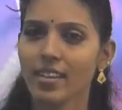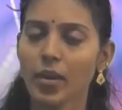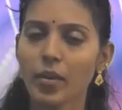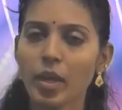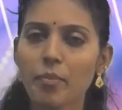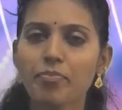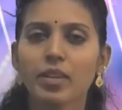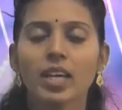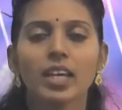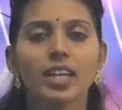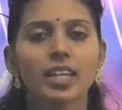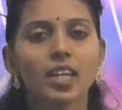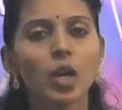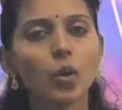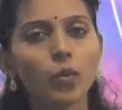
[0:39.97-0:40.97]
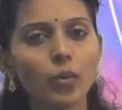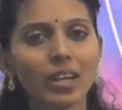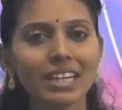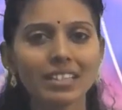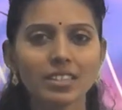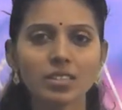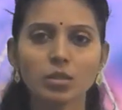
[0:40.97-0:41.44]
Okay. Now
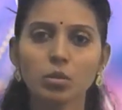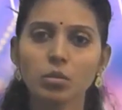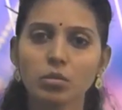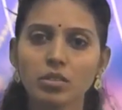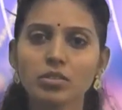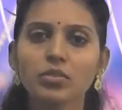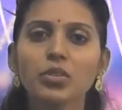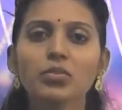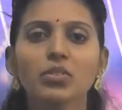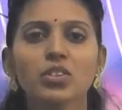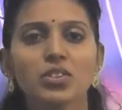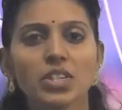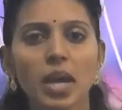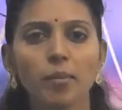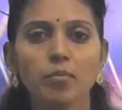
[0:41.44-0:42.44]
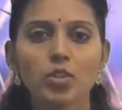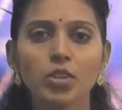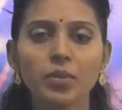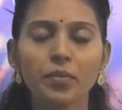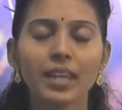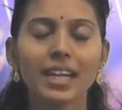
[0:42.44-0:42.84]
let us go to the fifth chapter,